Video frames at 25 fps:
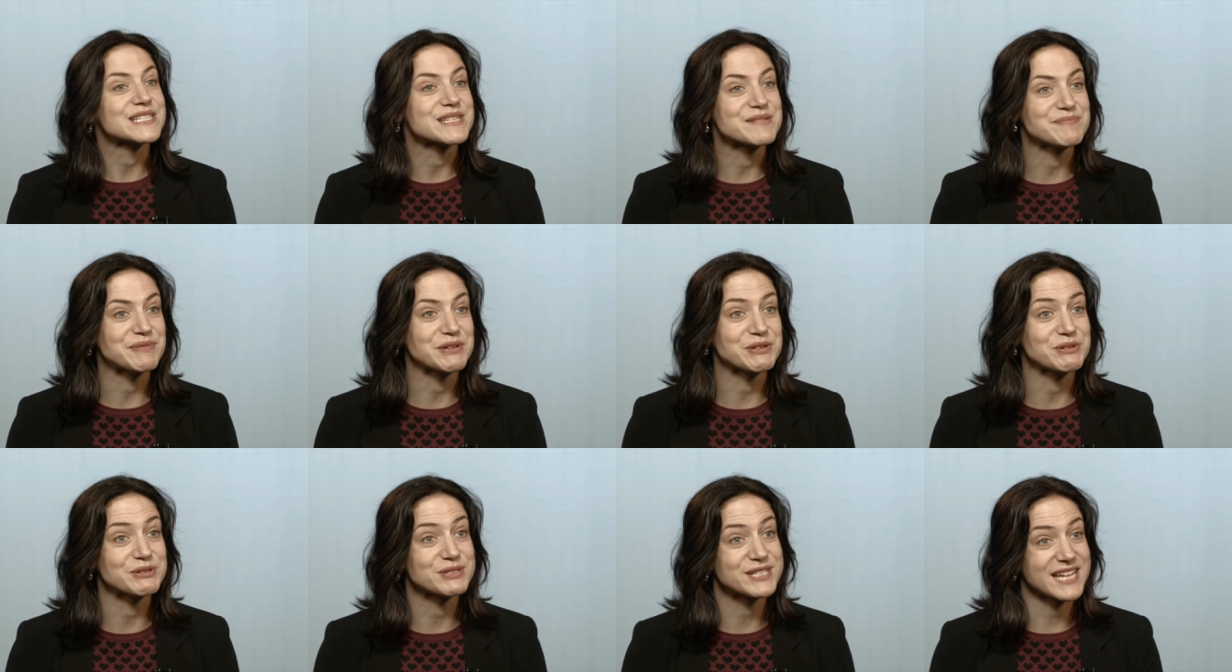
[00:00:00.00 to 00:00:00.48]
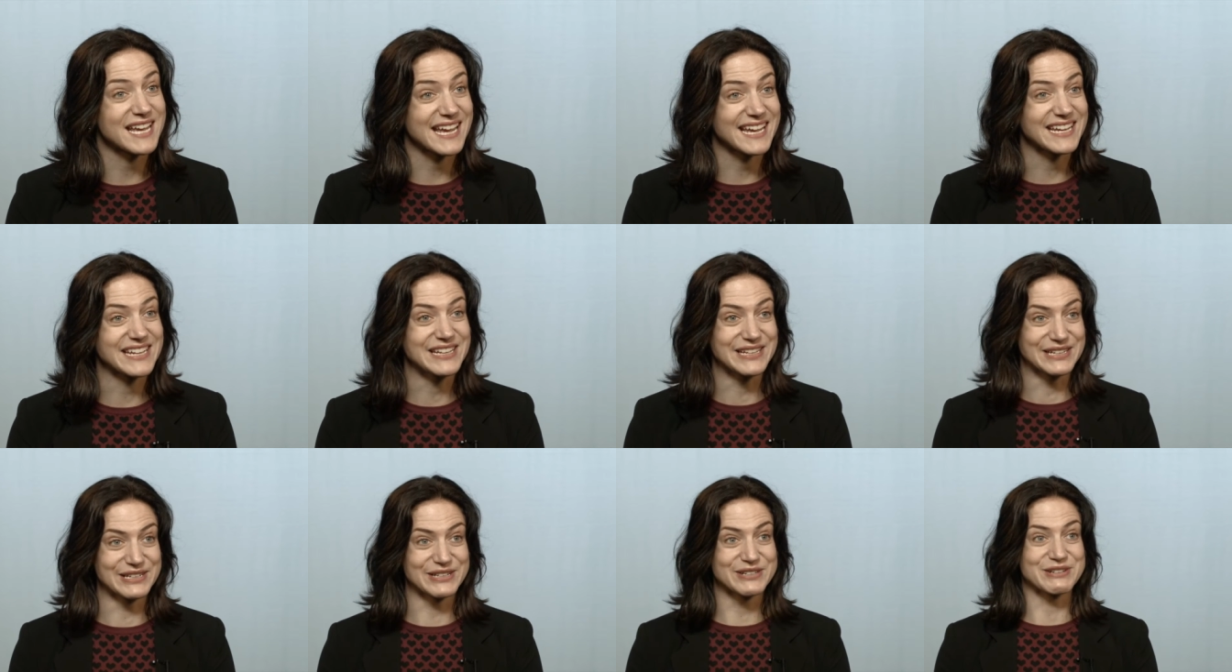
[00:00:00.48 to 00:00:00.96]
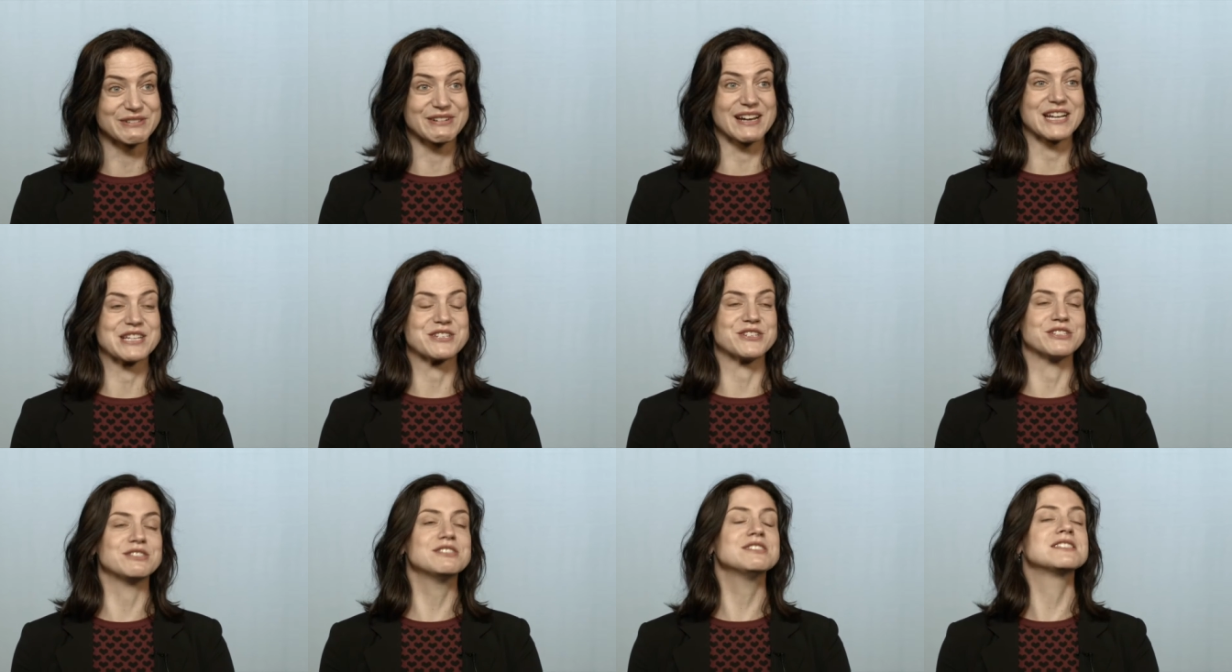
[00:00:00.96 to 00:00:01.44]
typical day in
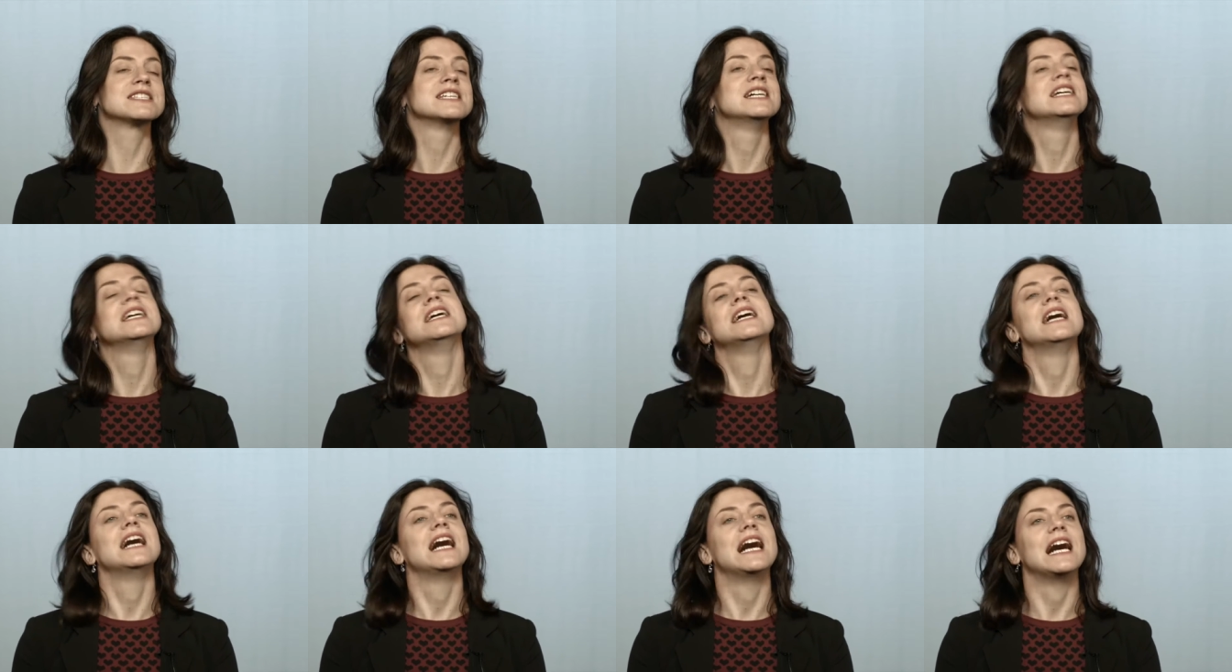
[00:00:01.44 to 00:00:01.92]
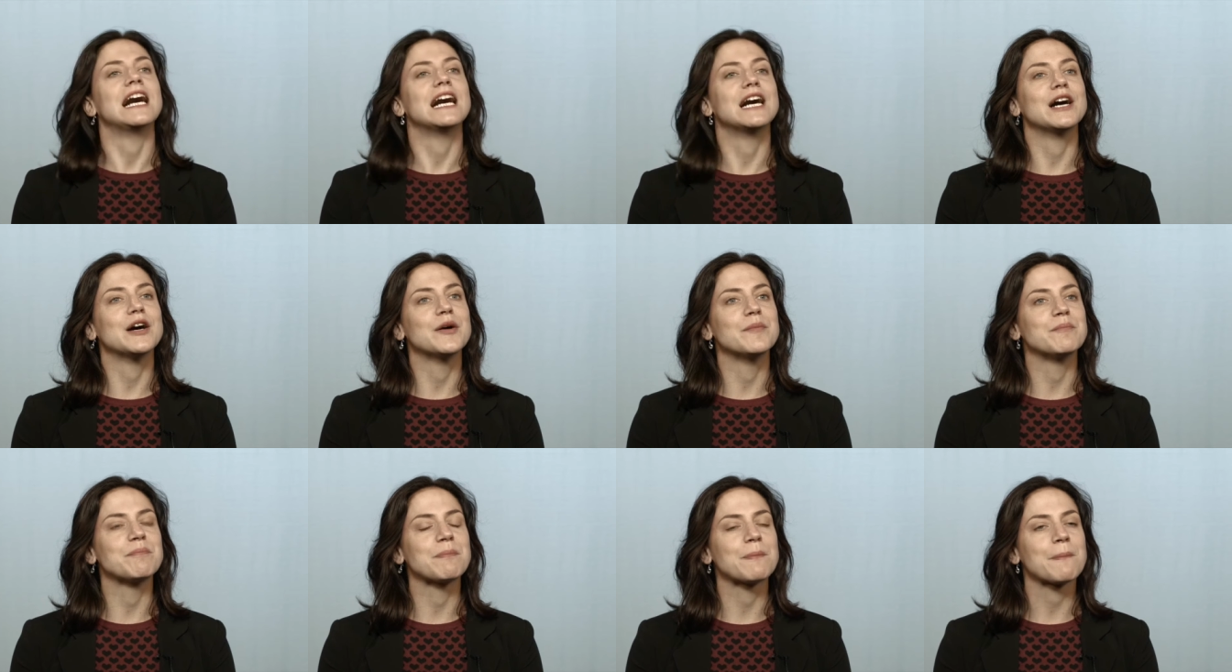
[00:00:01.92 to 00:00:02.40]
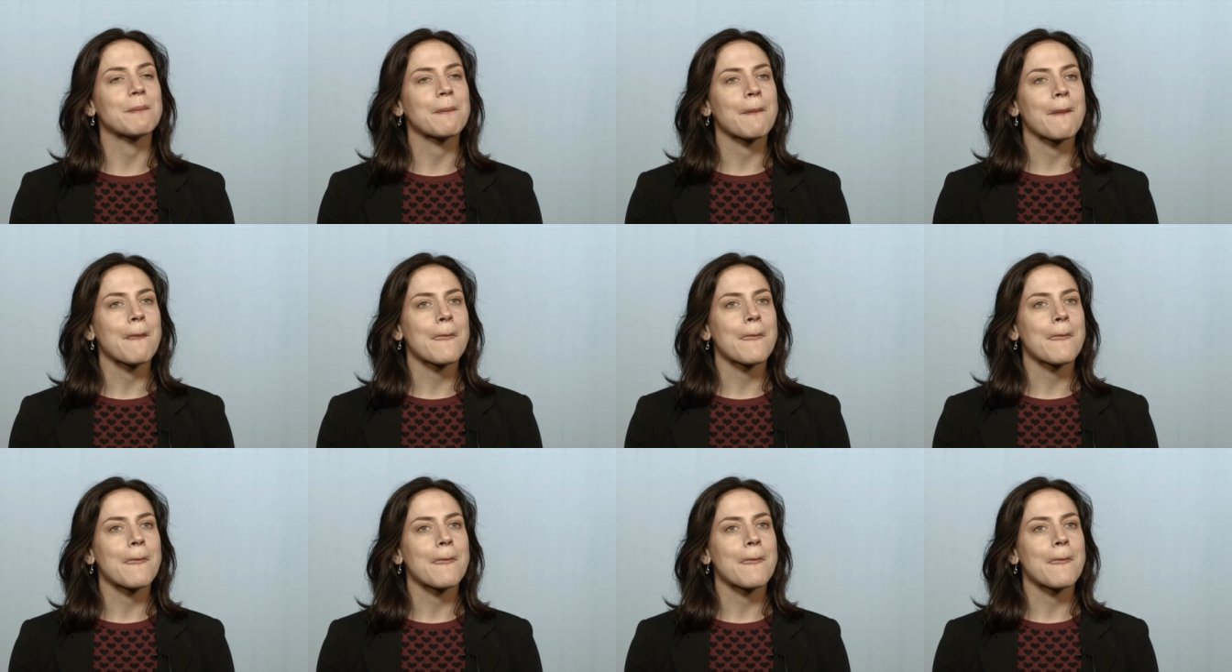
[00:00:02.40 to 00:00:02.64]
corrections. Um,